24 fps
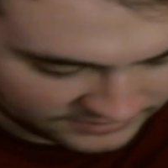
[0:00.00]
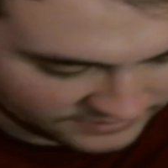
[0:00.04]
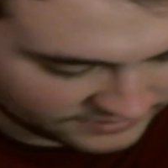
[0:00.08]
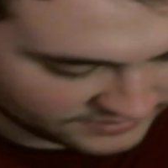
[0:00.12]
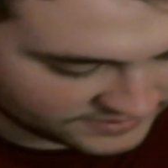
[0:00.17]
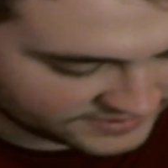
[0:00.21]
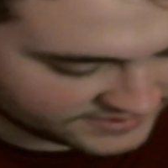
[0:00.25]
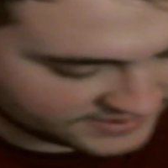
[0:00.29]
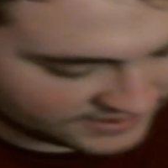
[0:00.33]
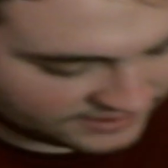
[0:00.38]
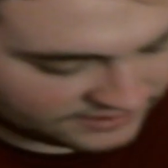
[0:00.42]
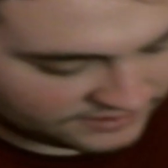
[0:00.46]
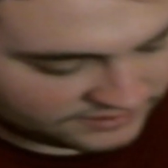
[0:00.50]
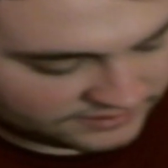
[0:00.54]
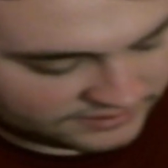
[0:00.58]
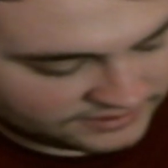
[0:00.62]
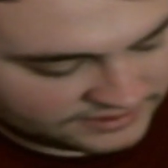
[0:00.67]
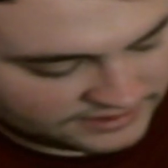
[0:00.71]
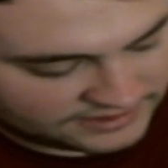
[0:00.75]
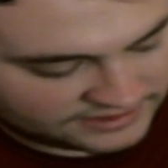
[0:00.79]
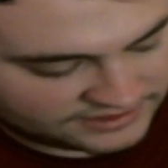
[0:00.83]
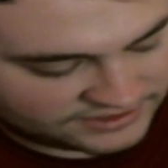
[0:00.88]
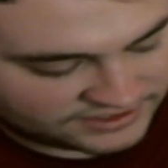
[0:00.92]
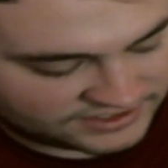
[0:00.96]
so
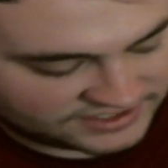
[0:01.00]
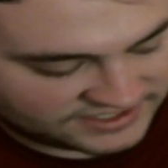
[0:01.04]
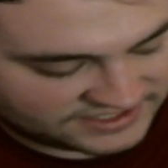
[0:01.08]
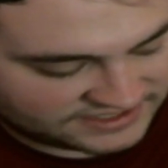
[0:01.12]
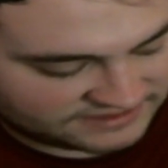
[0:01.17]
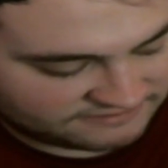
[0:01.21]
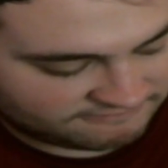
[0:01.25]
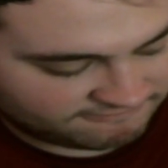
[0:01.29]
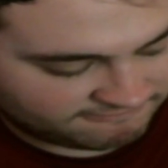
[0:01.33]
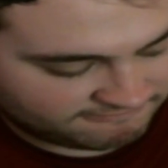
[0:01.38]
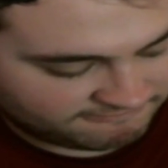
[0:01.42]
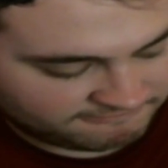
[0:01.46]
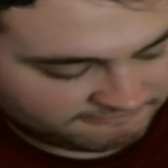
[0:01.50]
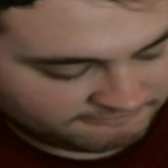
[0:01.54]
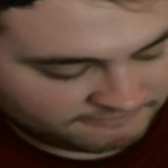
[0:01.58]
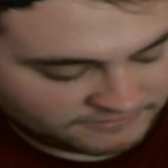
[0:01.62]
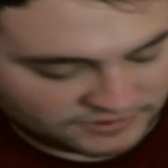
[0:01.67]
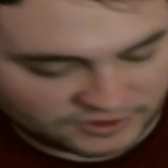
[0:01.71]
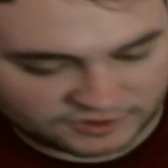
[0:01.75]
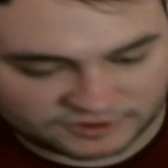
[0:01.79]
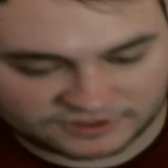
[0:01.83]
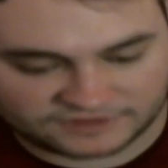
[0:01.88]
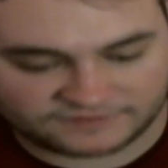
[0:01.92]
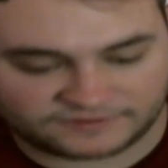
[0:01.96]
it's just
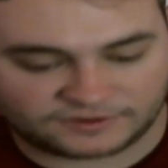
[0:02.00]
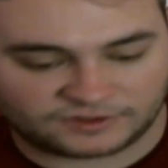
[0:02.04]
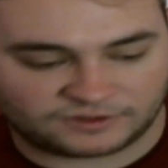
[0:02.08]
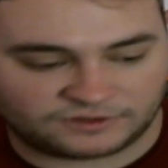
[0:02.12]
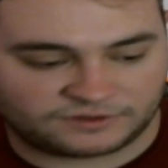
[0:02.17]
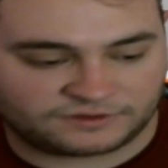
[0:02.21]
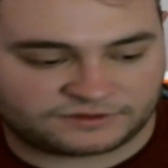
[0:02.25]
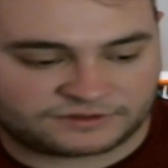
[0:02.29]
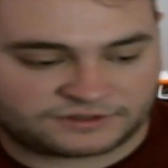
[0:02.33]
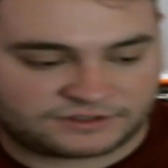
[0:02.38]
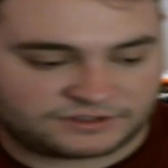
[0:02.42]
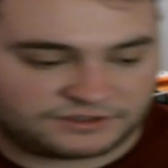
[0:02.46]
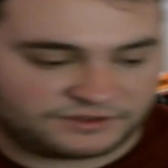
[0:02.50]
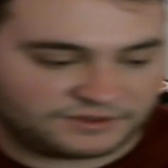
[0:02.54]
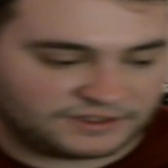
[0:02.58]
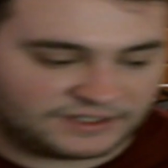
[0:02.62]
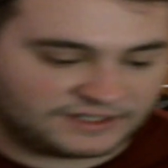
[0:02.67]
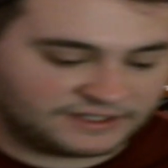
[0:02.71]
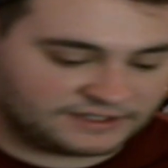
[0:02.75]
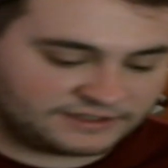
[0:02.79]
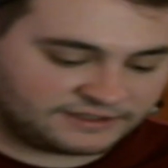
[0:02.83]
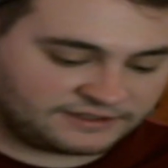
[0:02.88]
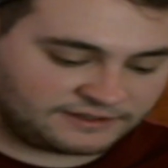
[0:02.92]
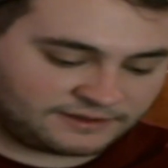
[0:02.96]
useful
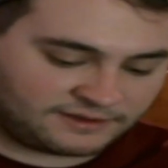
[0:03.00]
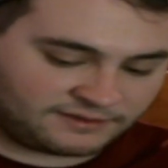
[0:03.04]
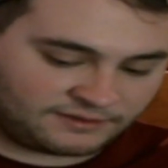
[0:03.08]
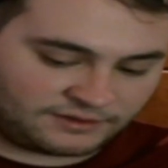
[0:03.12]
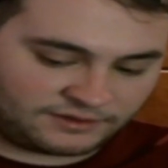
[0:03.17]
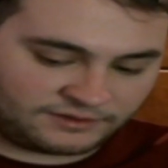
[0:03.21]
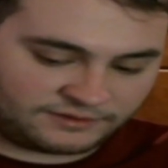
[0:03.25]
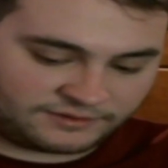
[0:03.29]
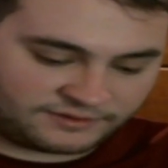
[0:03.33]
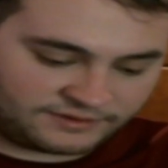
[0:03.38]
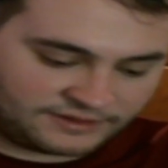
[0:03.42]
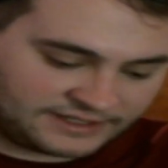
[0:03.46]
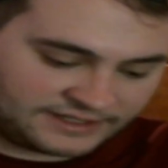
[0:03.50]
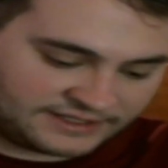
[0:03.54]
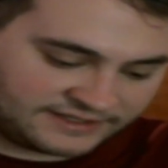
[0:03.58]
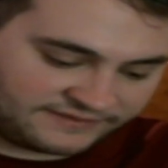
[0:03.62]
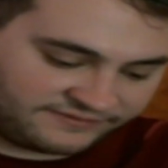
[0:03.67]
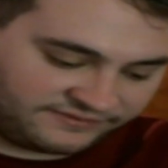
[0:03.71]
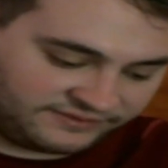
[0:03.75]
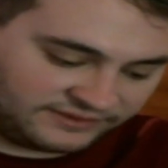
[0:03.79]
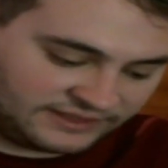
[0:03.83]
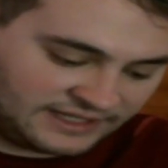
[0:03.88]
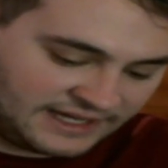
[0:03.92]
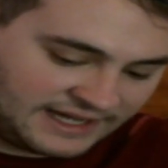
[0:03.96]
to throw nice
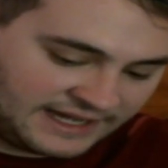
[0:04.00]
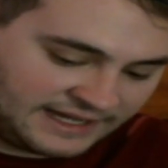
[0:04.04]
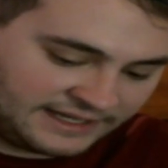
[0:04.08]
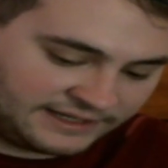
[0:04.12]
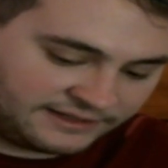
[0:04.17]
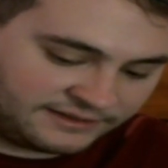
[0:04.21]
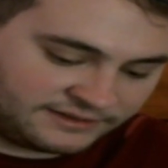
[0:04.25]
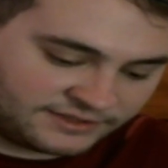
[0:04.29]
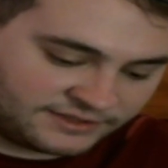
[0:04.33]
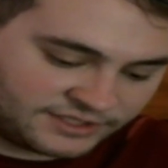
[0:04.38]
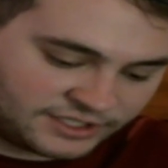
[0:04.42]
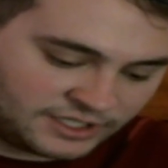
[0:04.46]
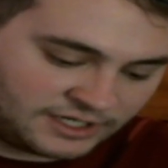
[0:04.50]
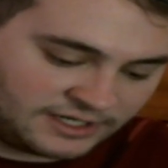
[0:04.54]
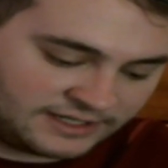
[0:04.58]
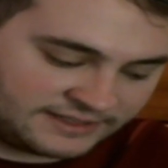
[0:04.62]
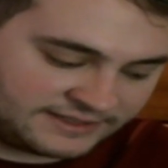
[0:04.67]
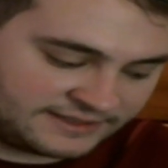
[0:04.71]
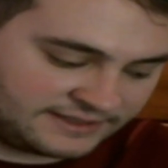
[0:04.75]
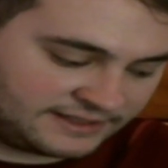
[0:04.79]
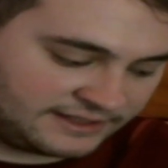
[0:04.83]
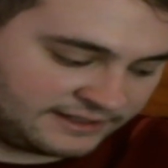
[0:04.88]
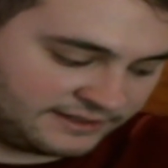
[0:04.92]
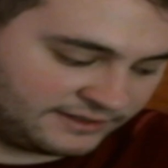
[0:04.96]
flat shots
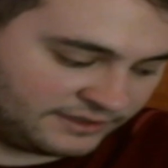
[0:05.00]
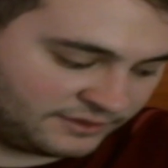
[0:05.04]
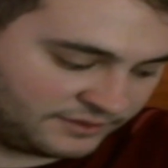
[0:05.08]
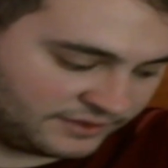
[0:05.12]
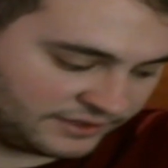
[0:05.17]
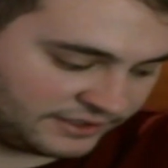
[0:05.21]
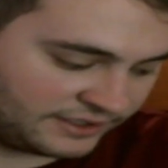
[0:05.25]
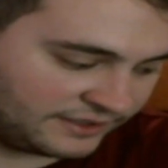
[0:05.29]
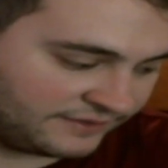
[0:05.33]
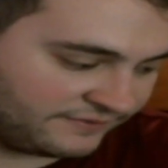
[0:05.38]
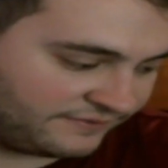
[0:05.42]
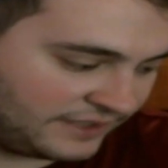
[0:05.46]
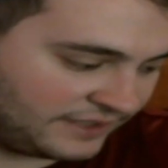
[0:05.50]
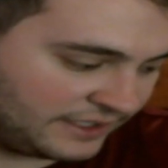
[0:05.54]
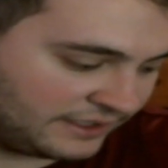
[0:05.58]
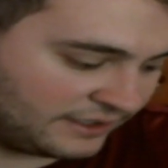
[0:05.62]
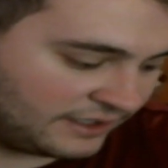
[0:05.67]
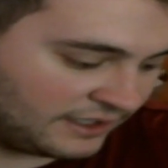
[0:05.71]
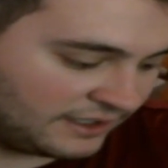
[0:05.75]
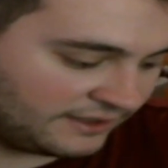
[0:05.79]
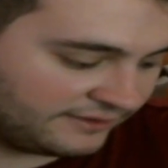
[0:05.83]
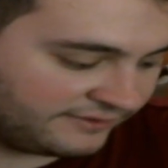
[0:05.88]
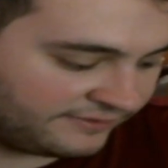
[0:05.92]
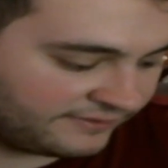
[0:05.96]
that I know are going to fade
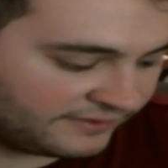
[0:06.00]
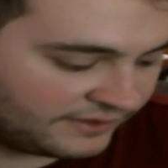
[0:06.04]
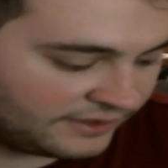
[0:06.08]
off.